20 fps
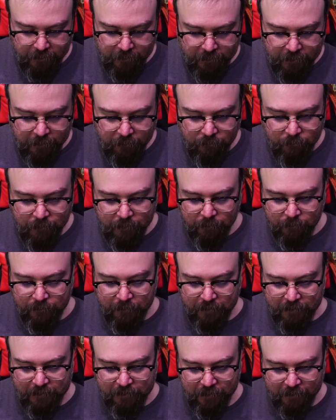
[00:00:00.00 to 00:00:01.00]
There will
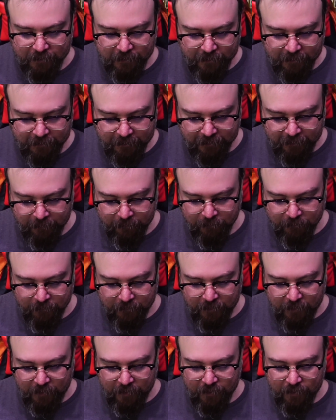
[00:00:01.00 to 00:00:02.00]
be justice, said
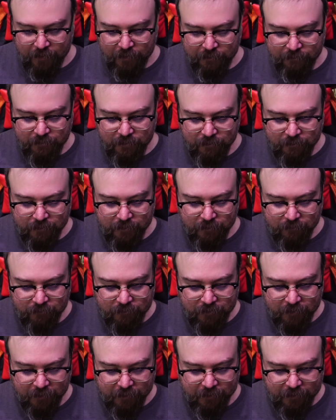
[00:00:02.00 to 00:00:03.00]
Brutha. There is no
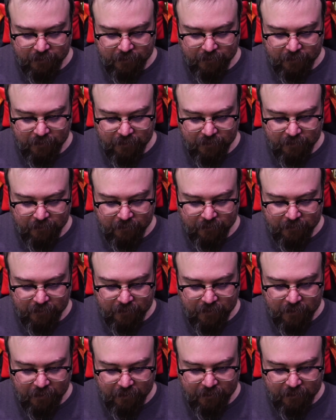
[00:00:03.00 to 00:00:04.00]
justice, then there is
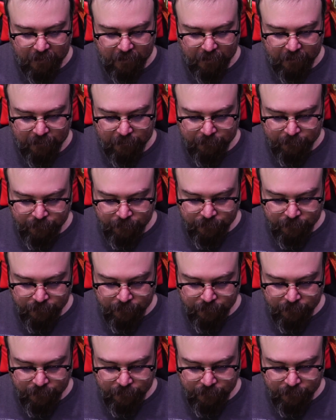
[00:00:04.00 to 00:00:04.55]
nothing.